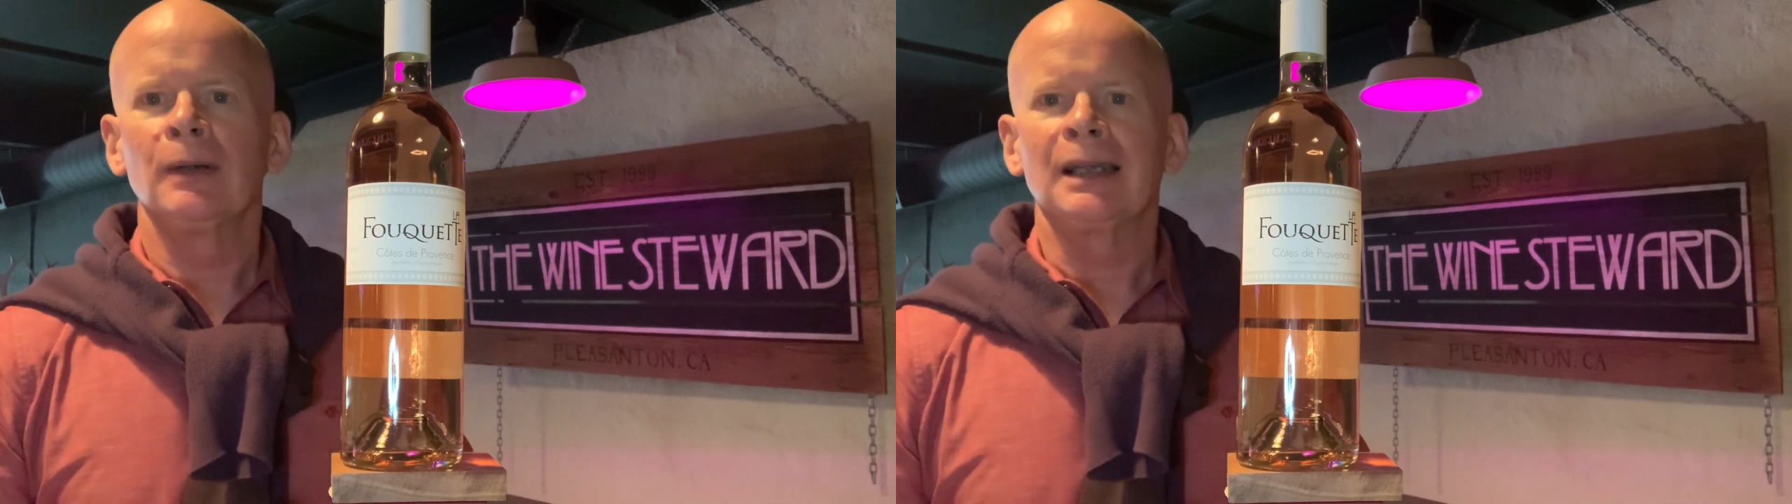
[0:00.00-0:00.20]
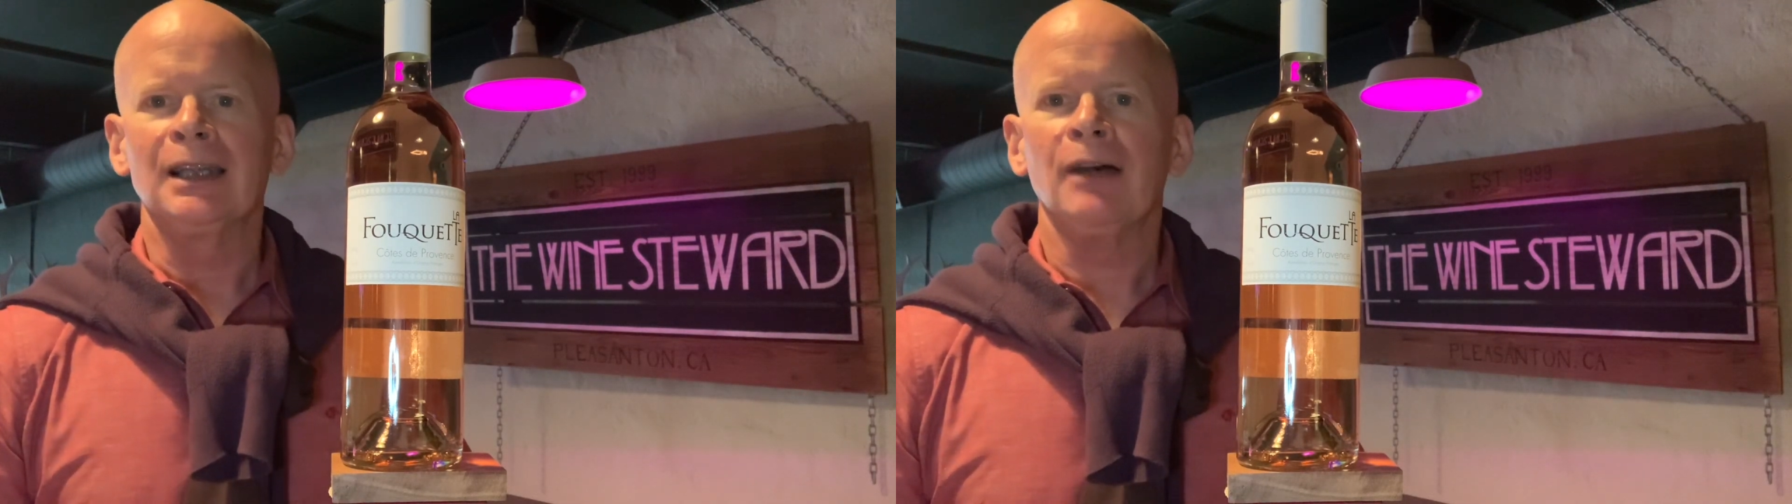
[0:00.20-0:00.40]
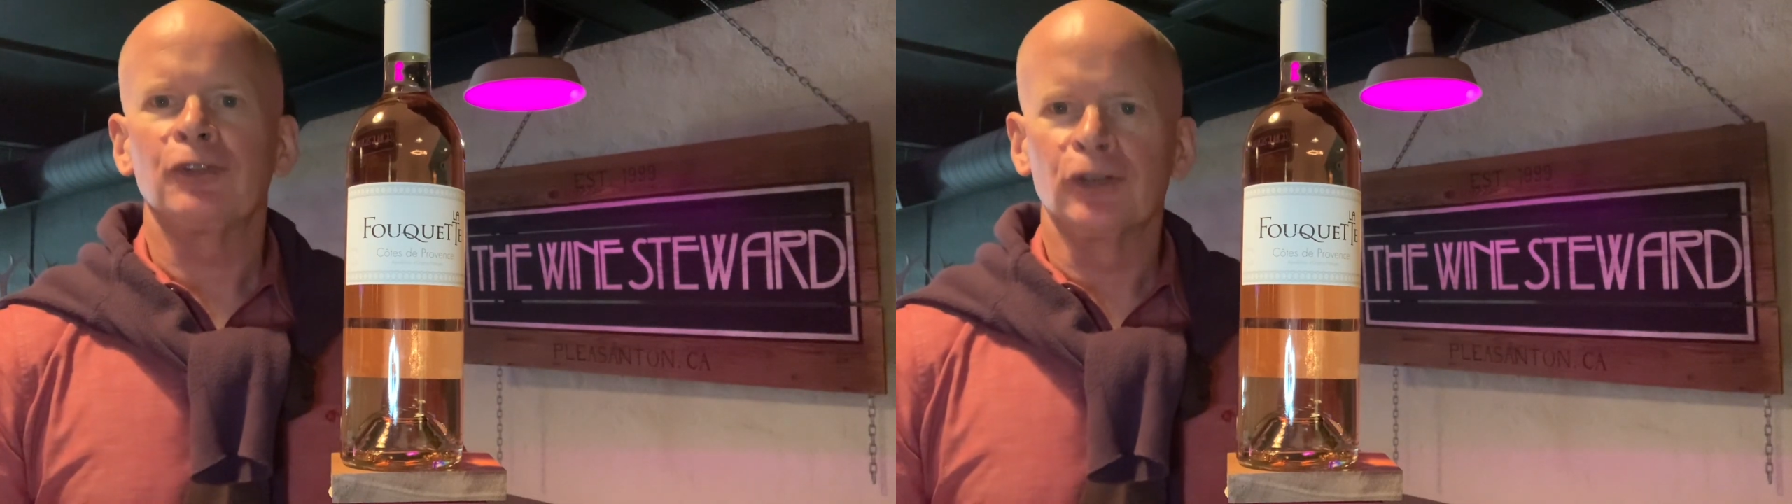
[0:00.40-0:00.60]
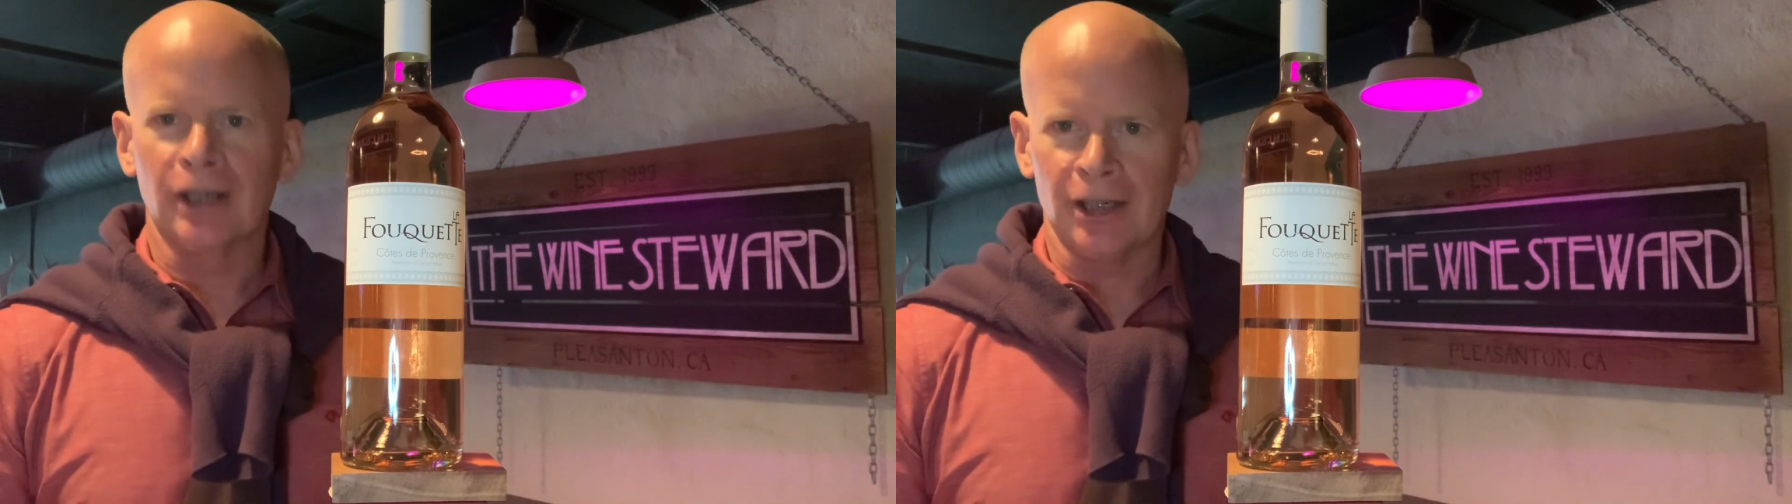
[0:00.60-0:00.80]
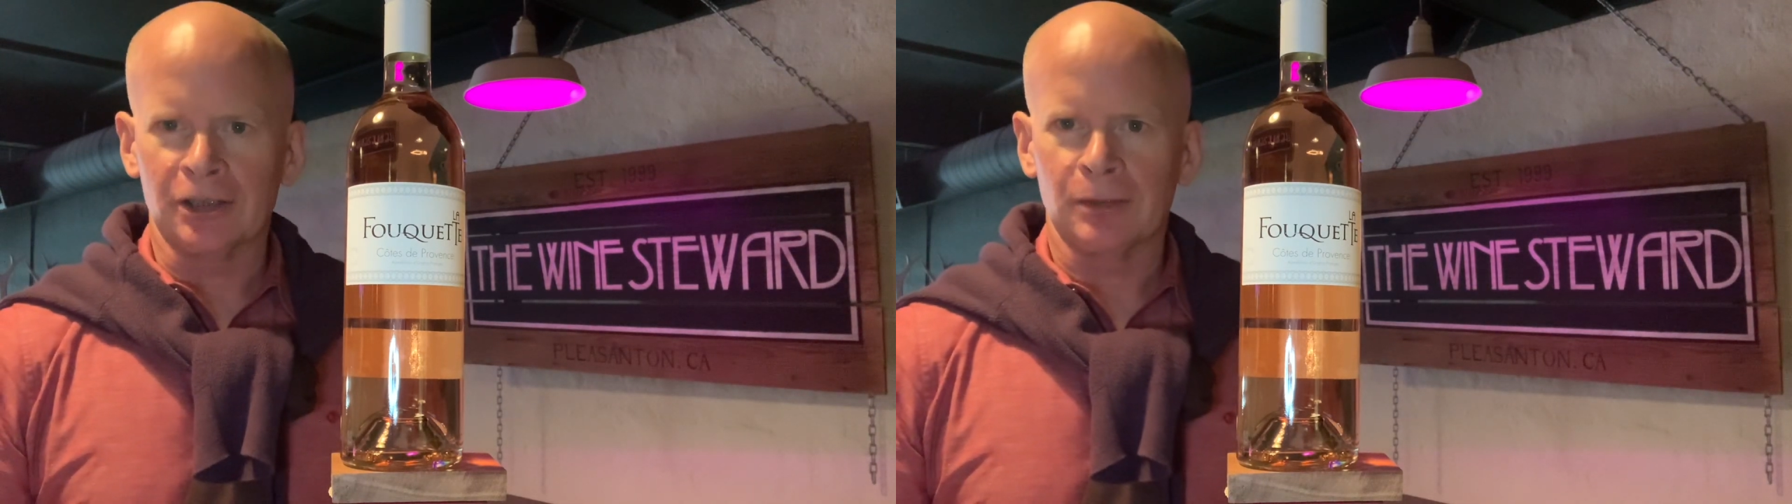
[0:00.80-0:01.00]
La
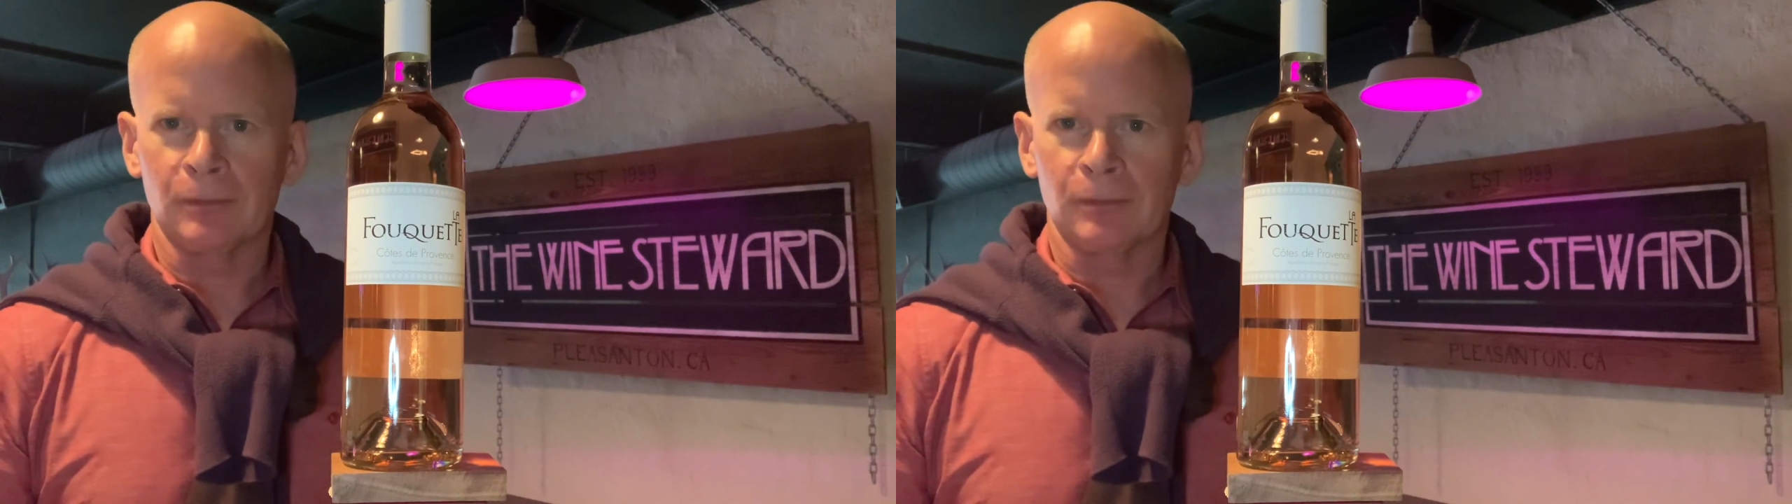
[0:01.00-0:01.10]
Fouquet